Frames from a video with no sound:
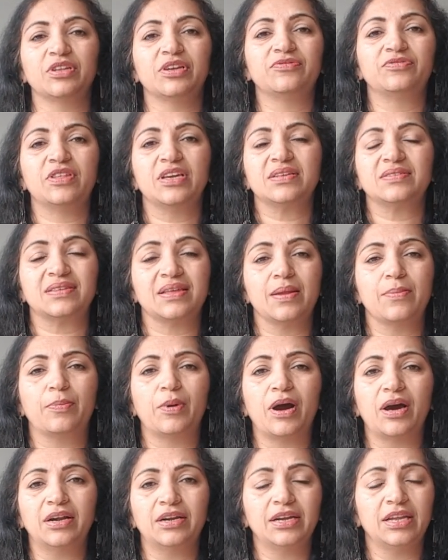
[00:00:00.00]
if there is any
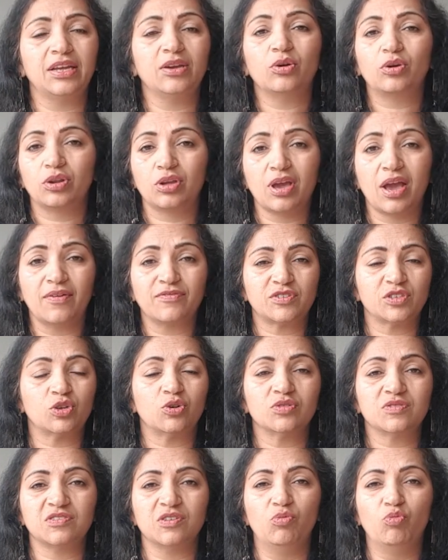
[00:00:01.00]
party or you have to
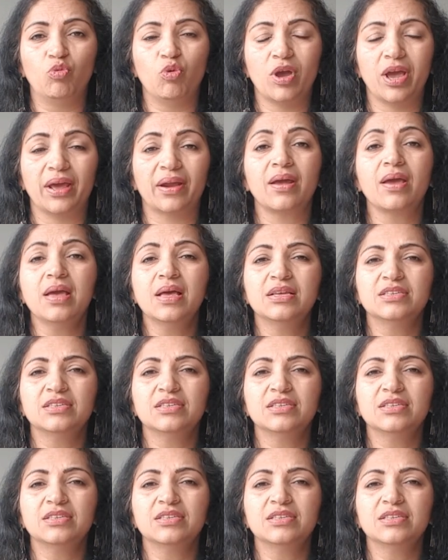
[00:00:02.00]
go somewhere,